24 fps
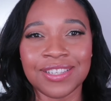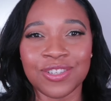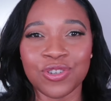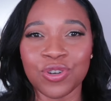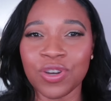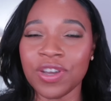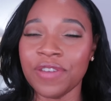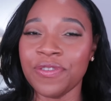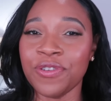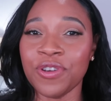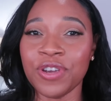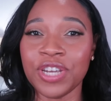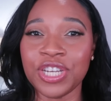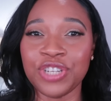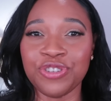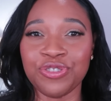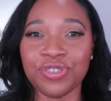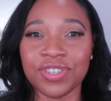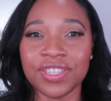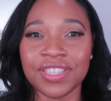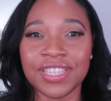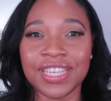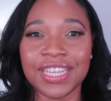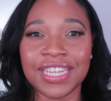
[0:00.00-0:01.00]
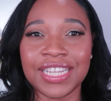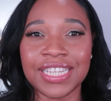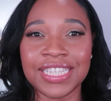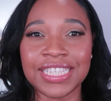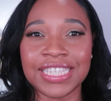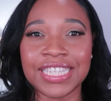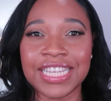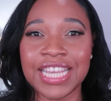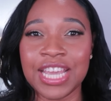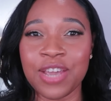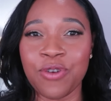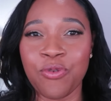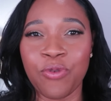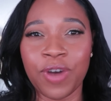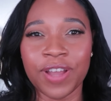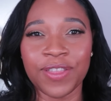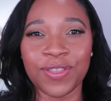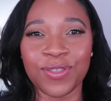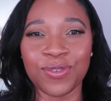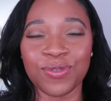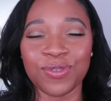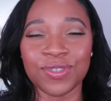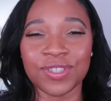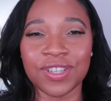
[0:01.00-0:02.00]
So if you're interested in seeing
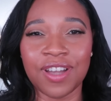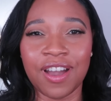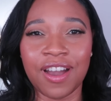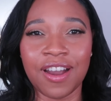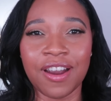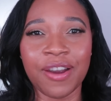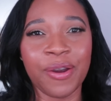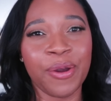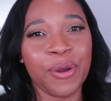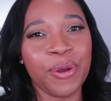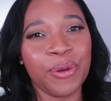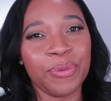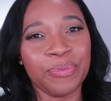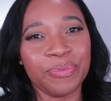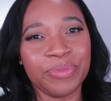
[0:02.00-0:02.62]
what those are,